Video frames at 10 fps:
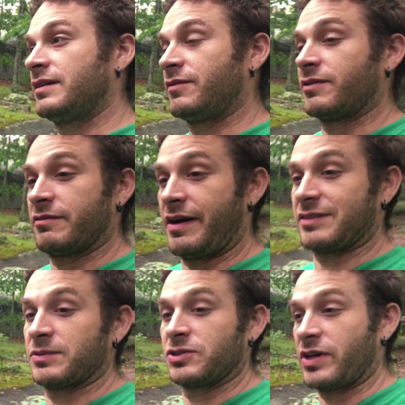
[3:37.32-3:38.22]
If the
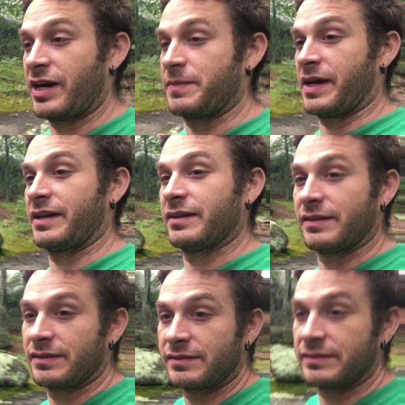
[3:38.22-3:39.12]
rocks were dry, man,
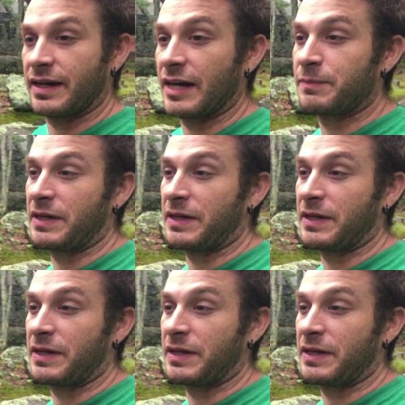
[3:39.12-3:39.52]
I'd